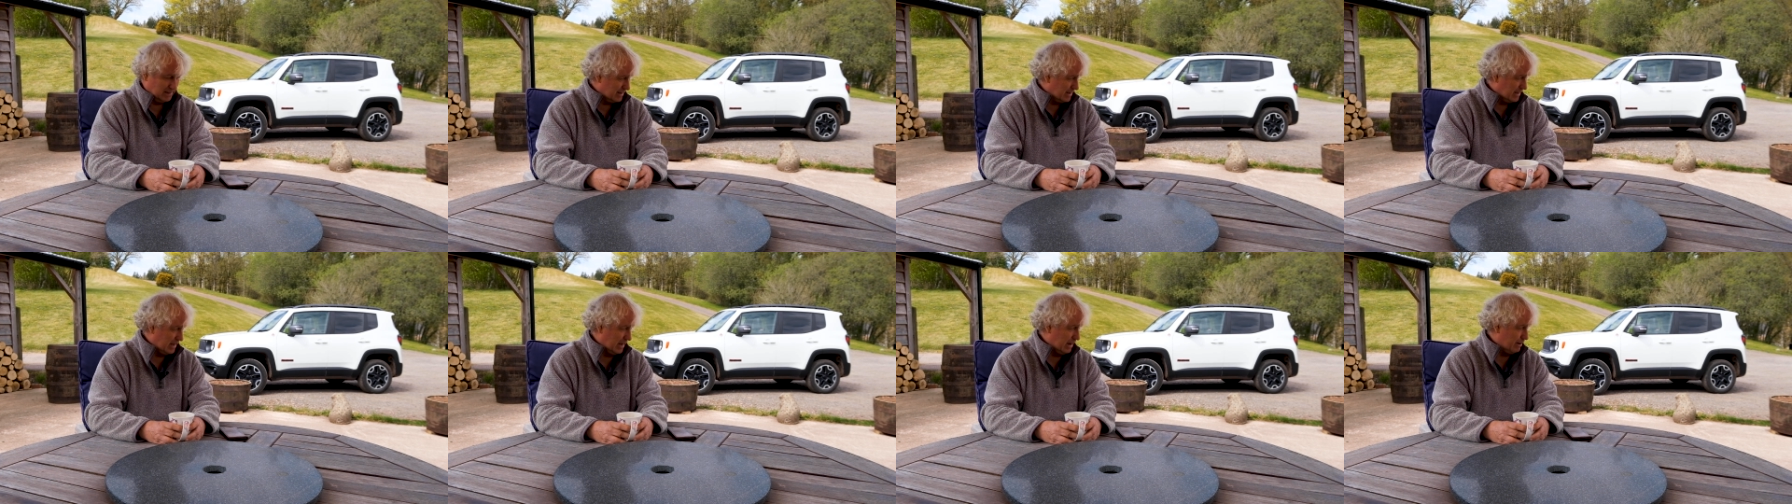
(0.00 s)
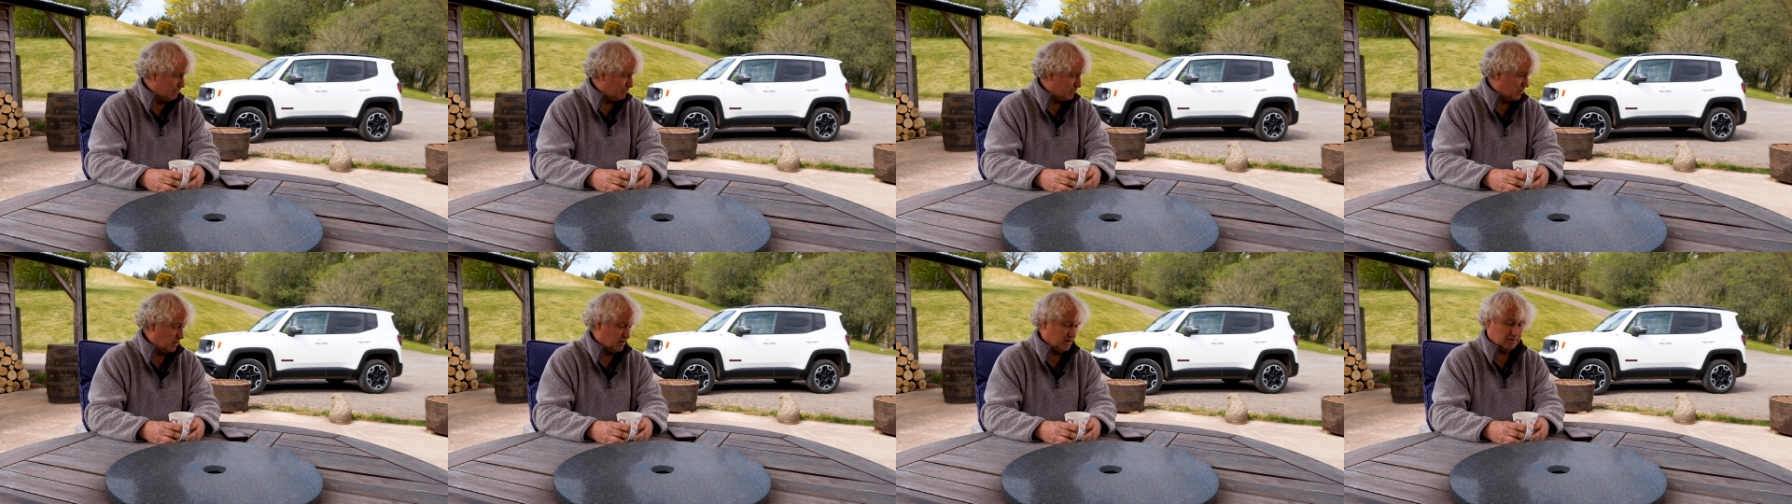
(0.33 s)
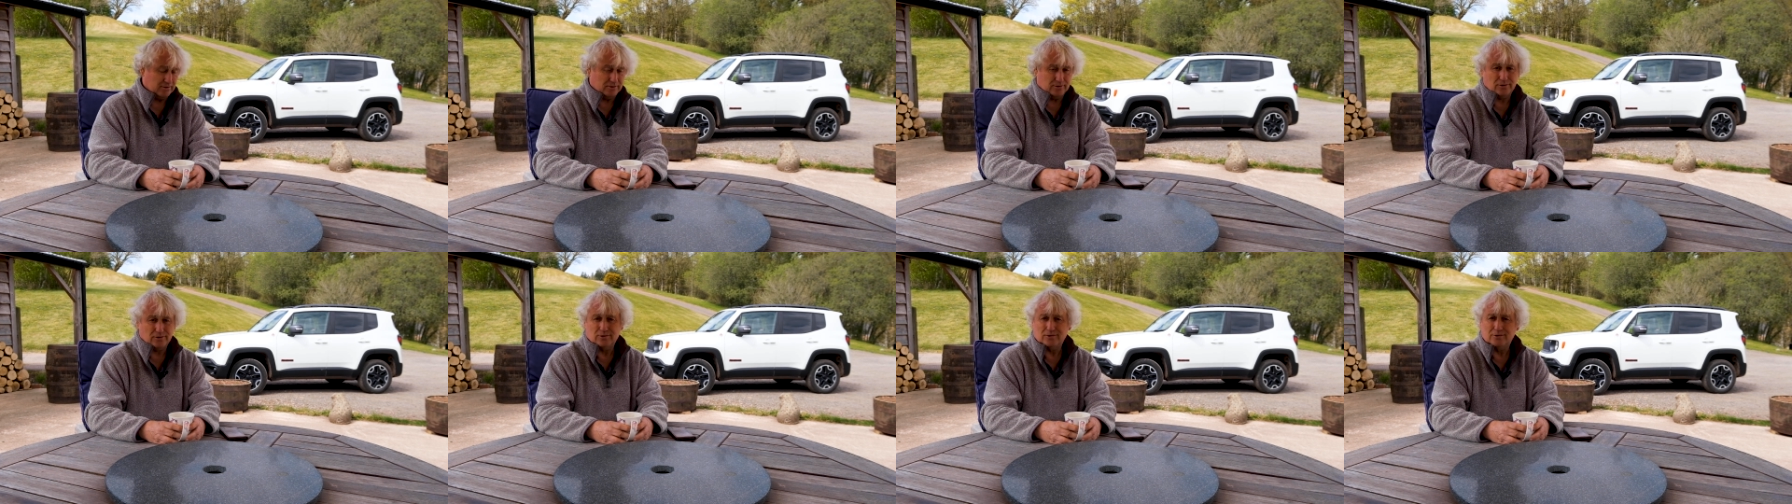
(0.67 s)
camera
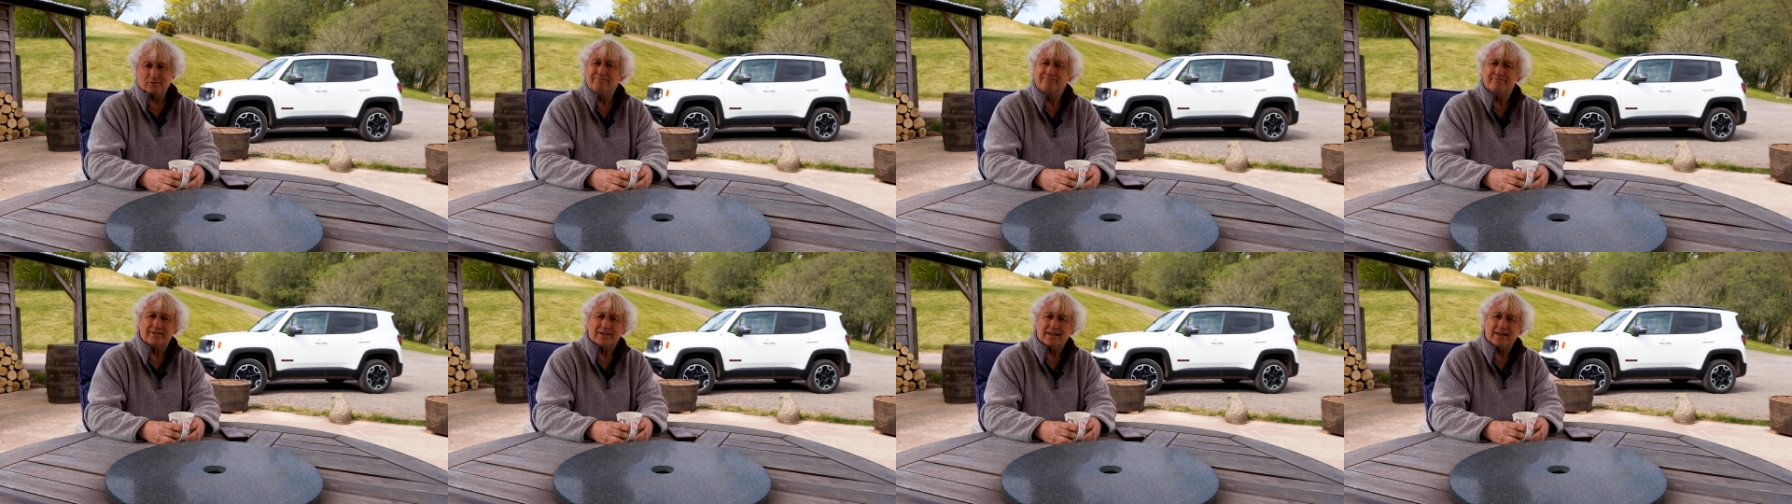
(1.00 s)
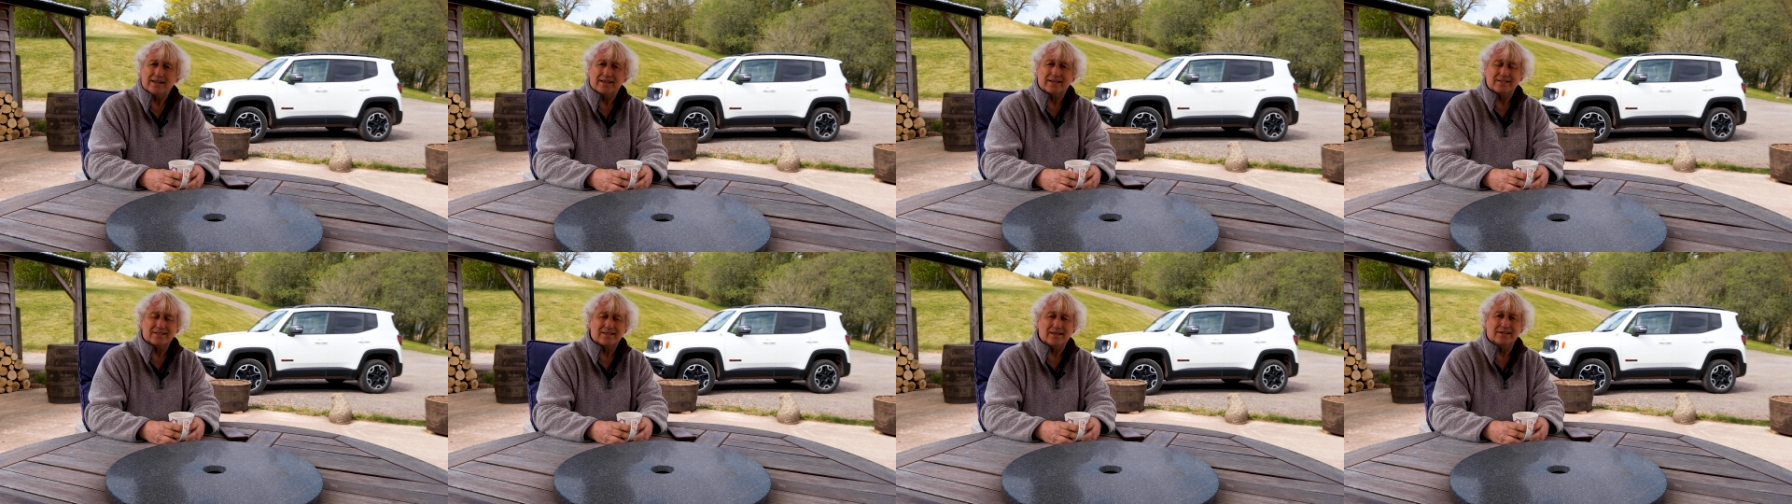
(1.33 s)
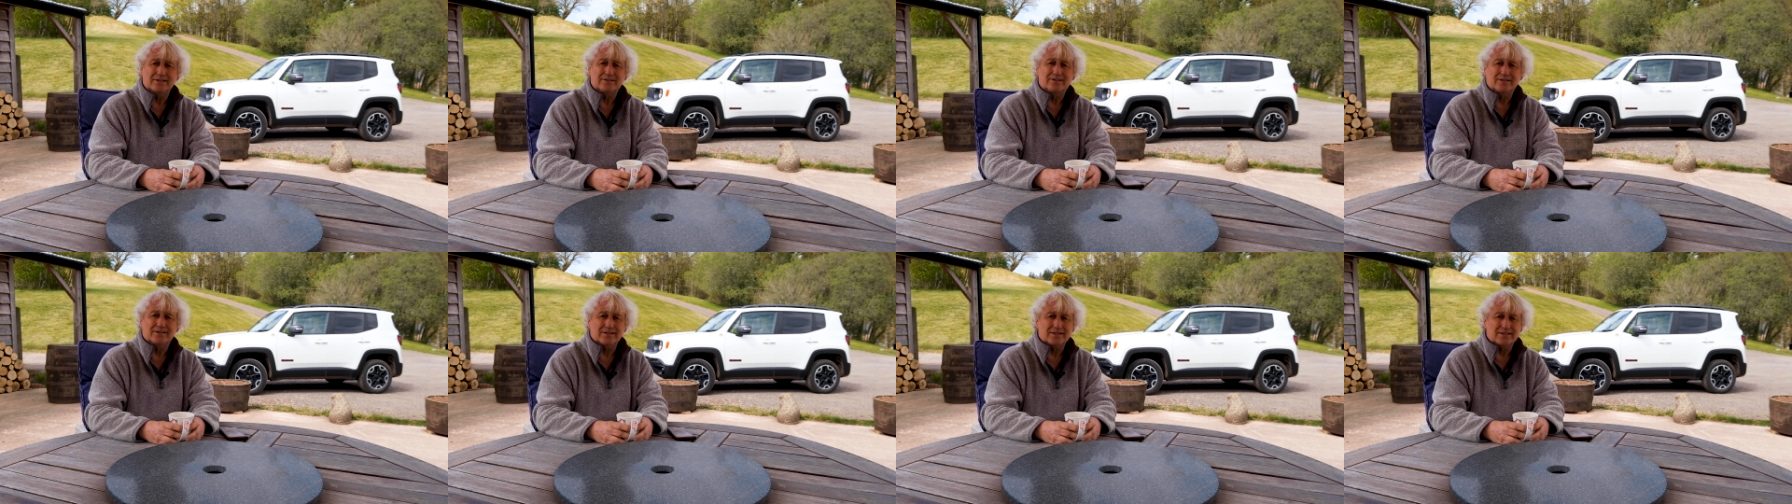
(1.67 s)
or
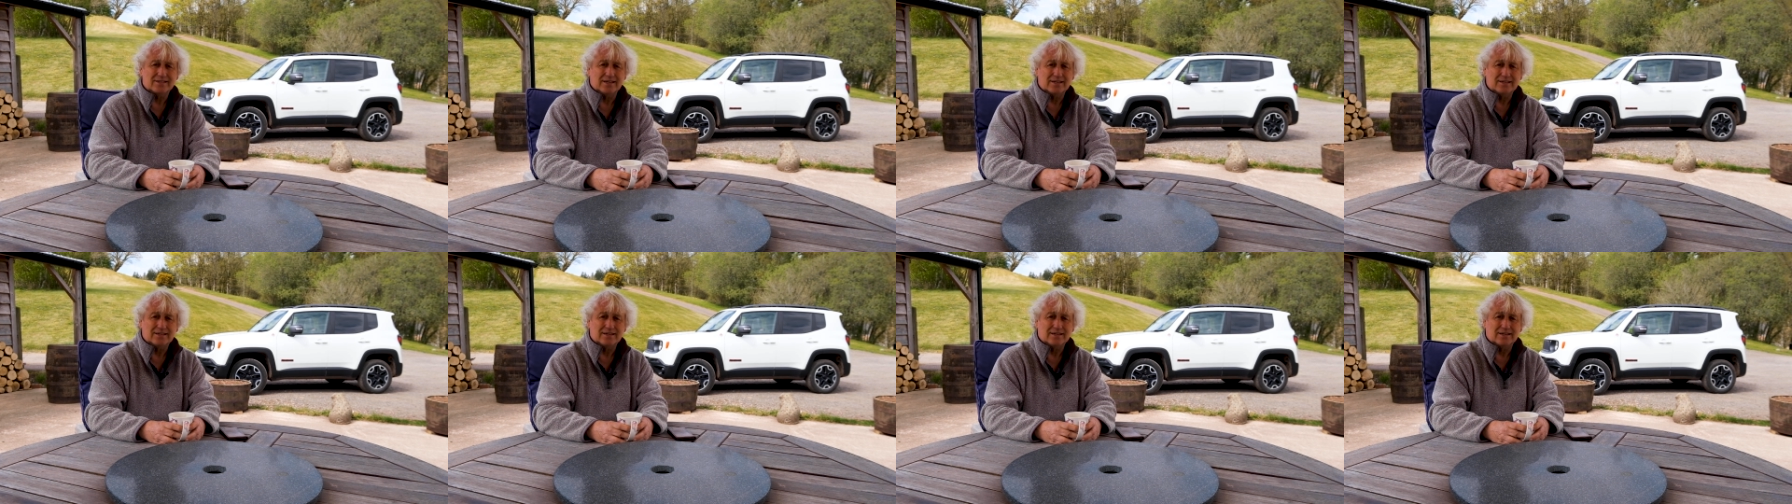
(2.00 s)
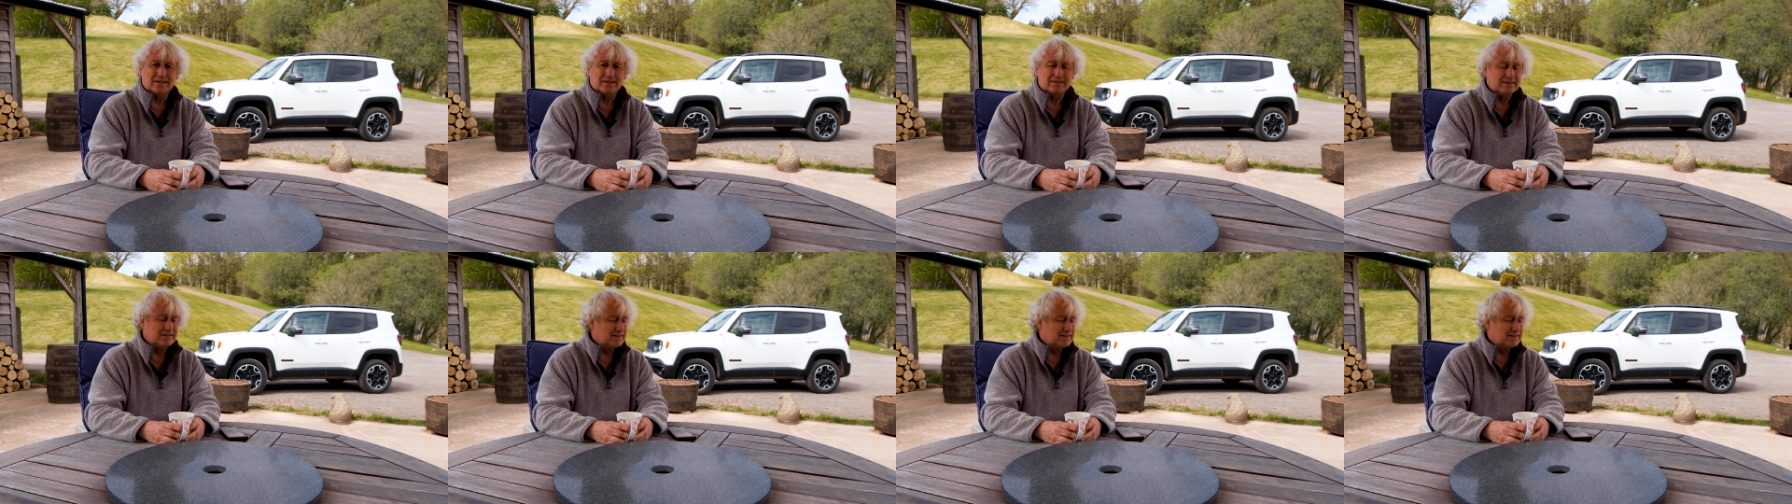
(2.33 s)
etc, etc.